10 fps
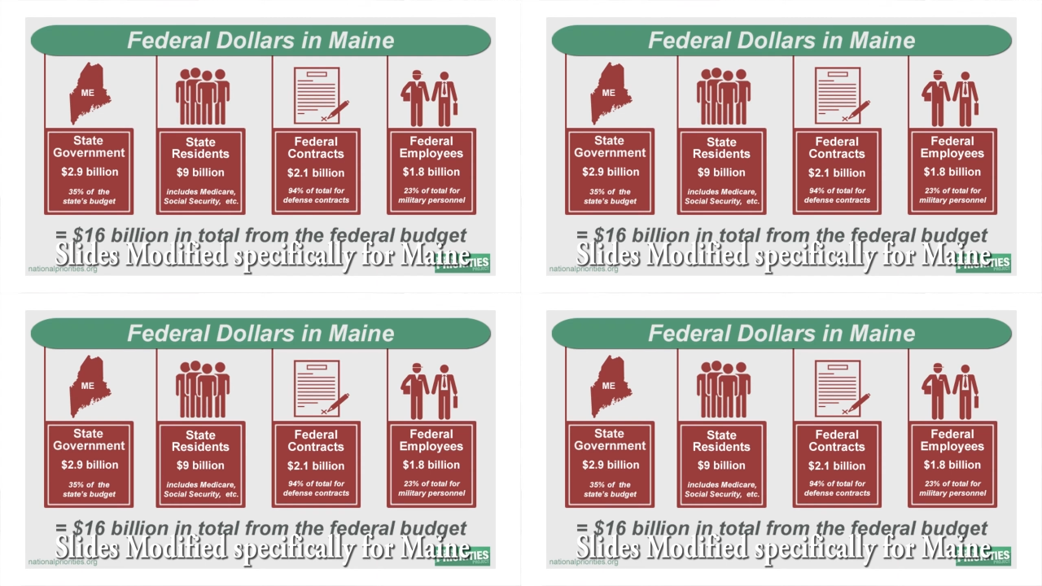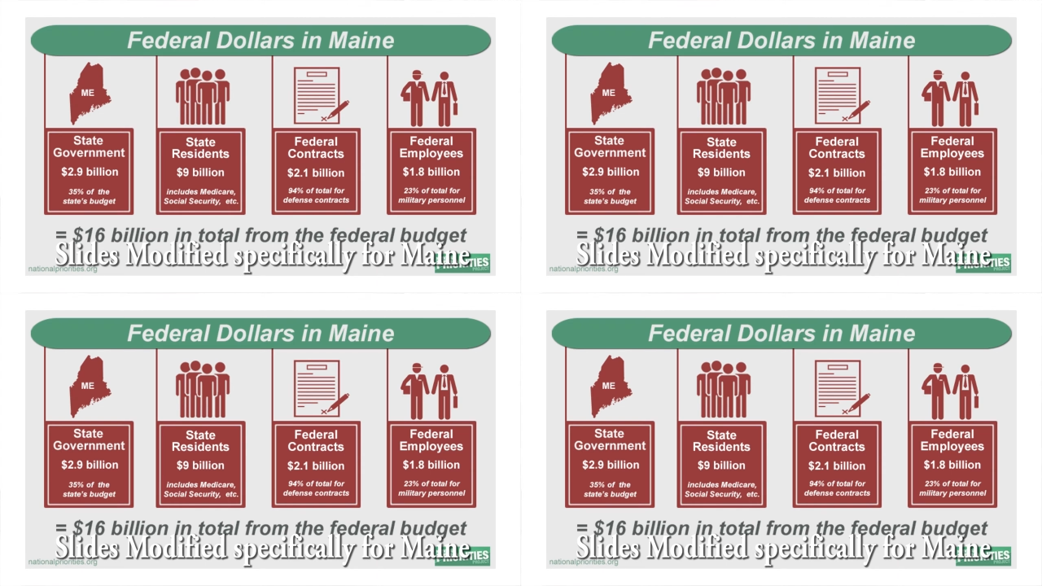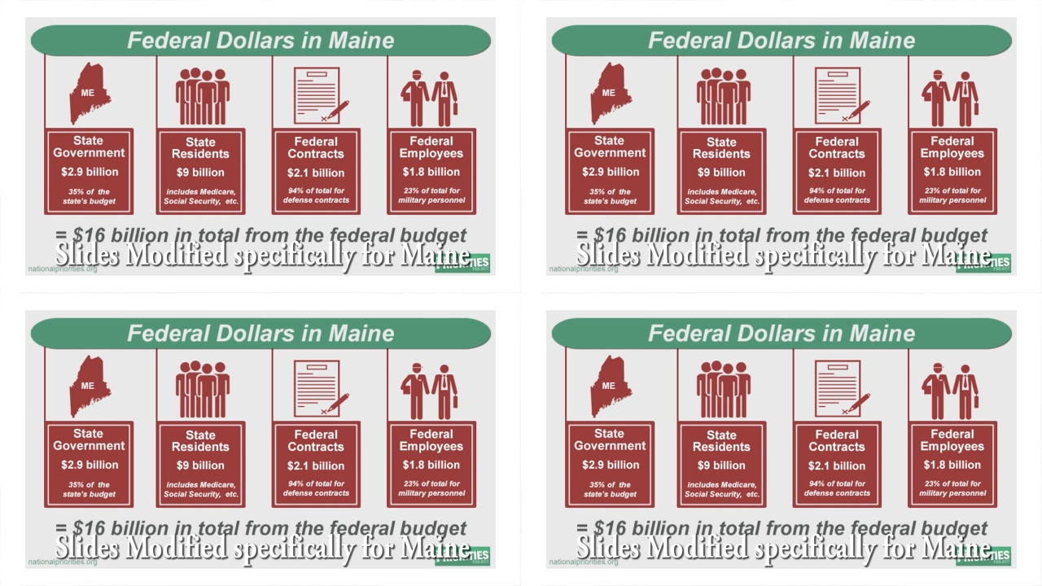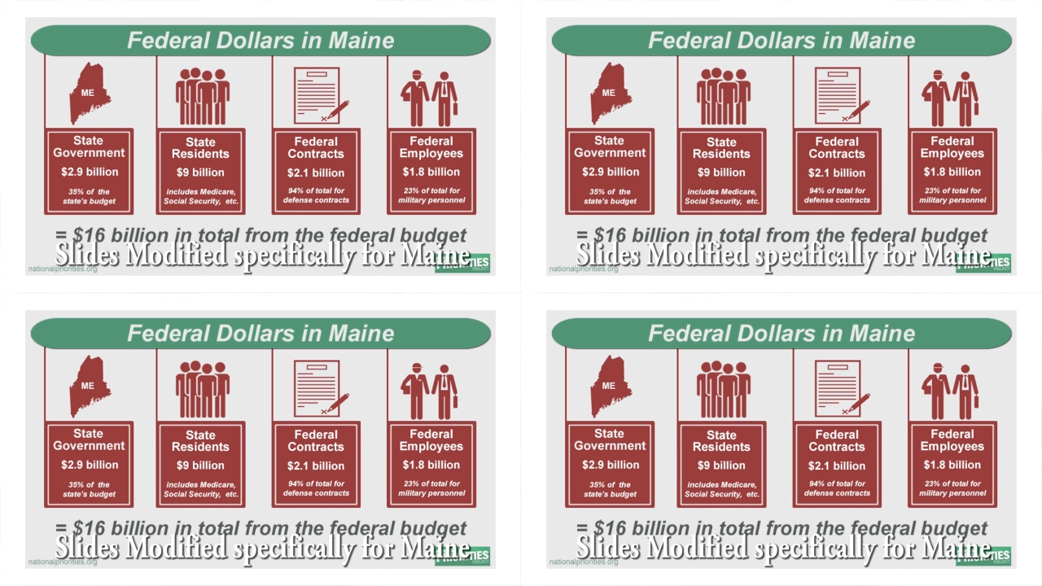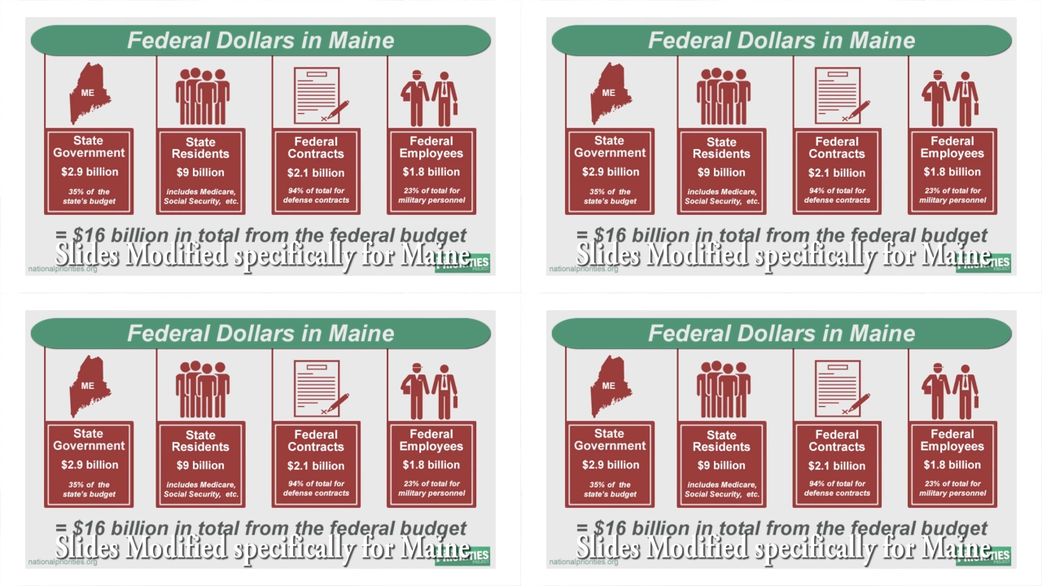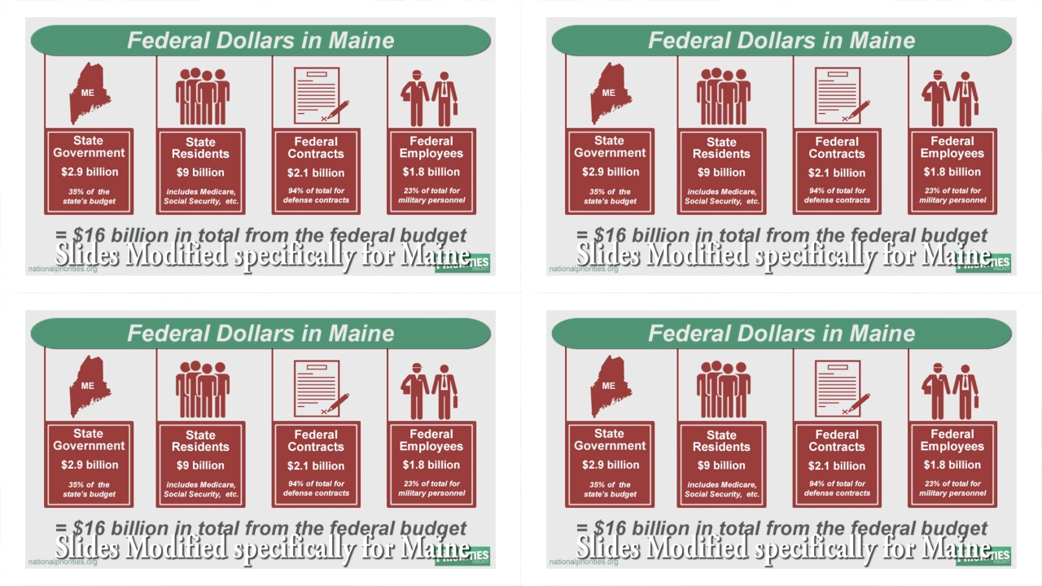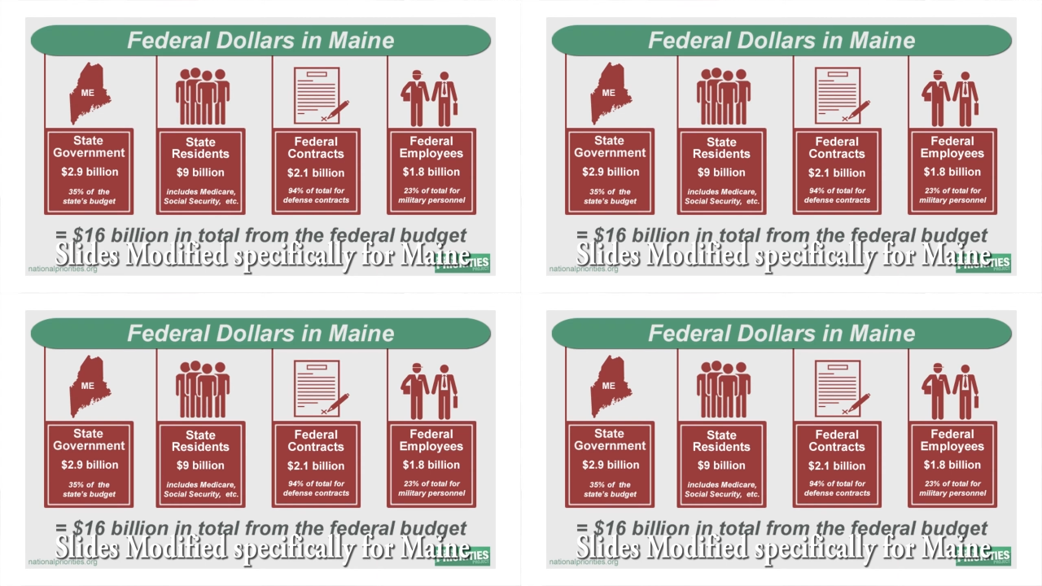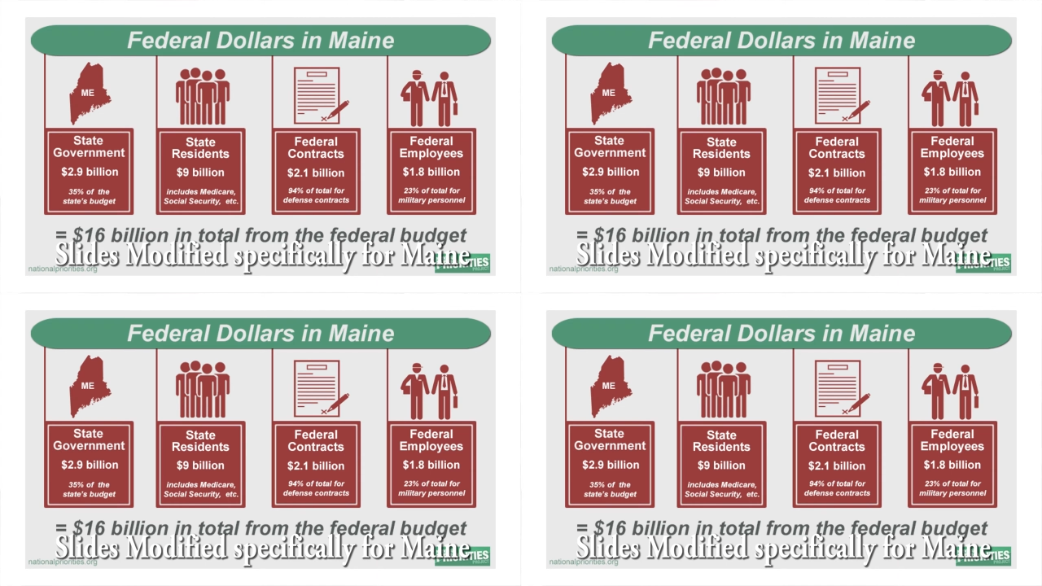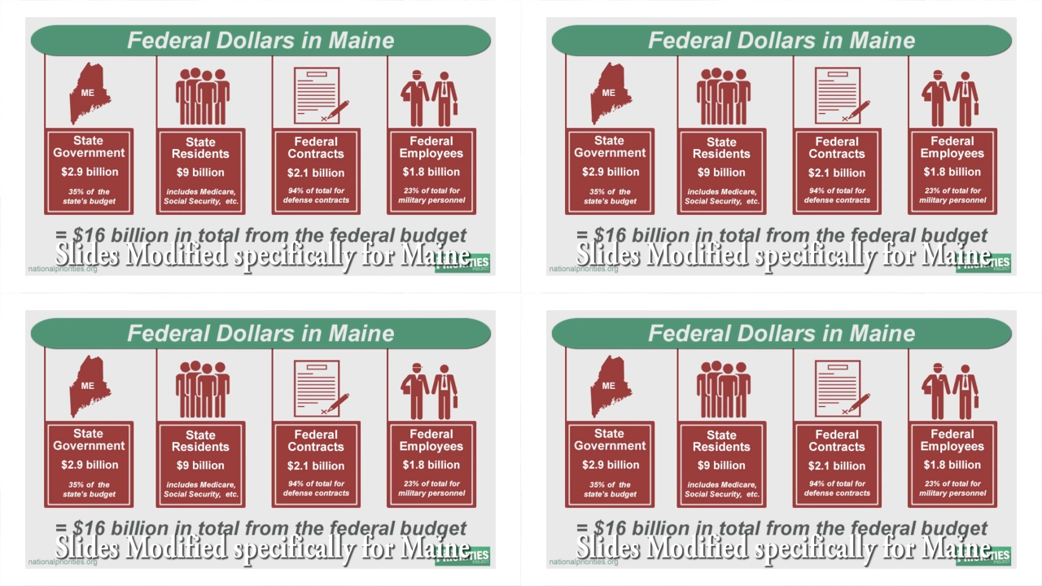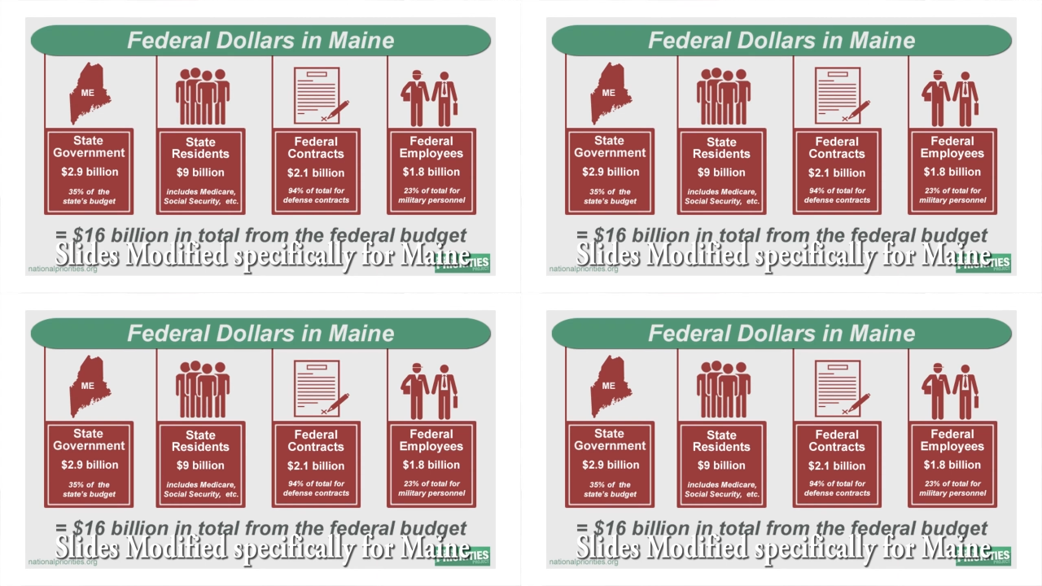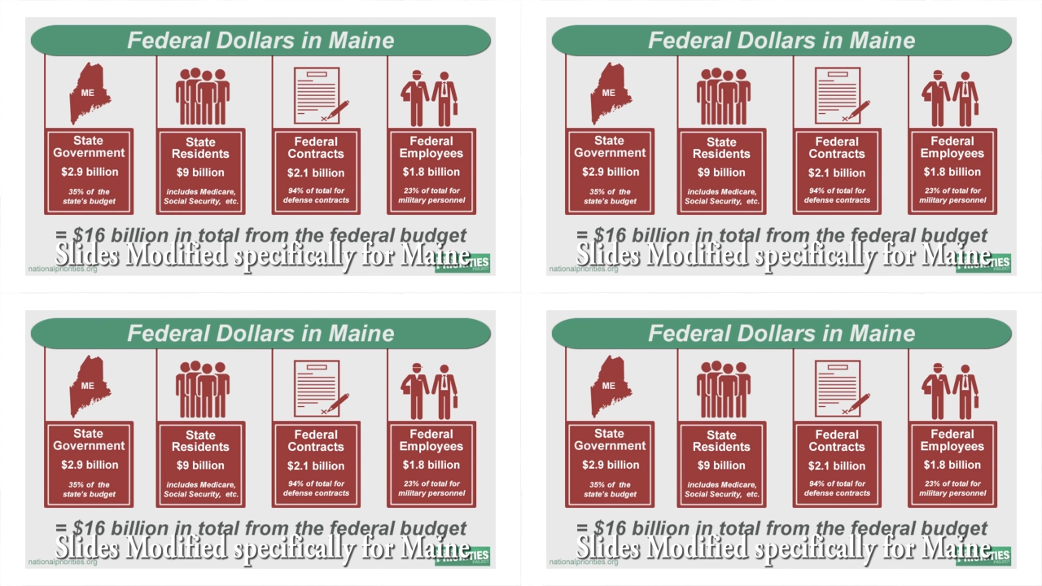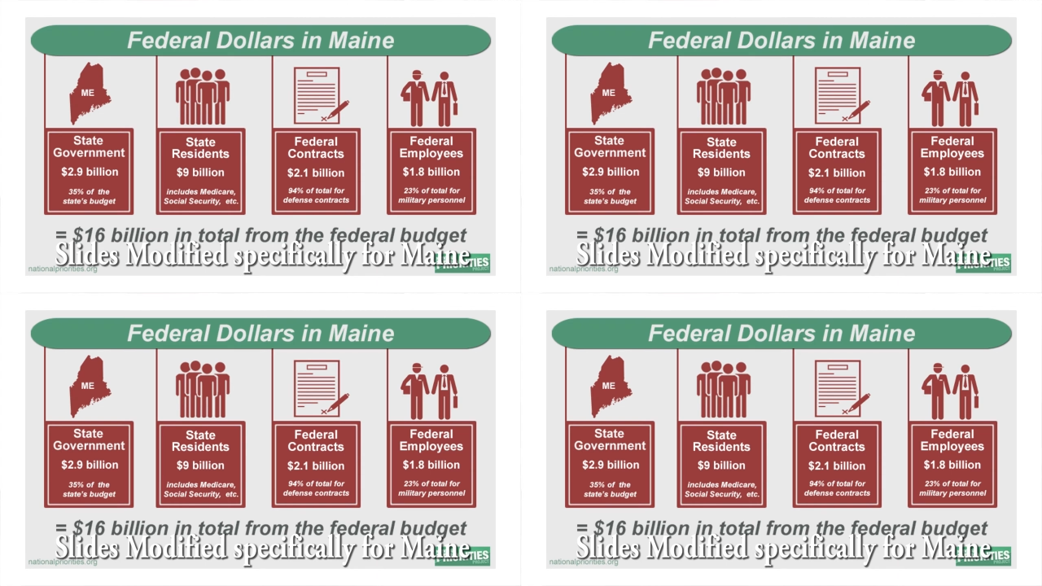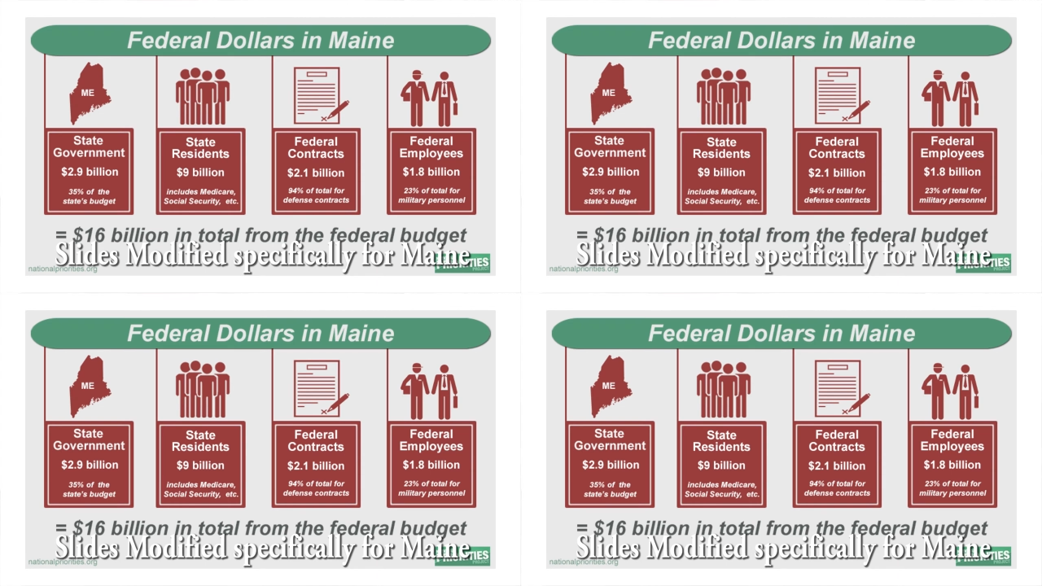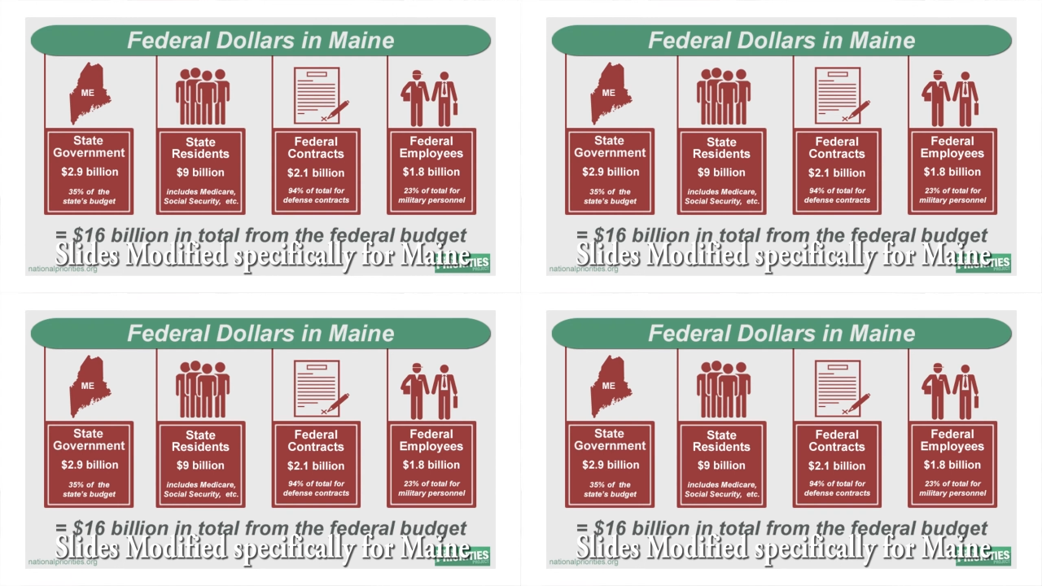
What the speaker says: [unreadable: no face in view]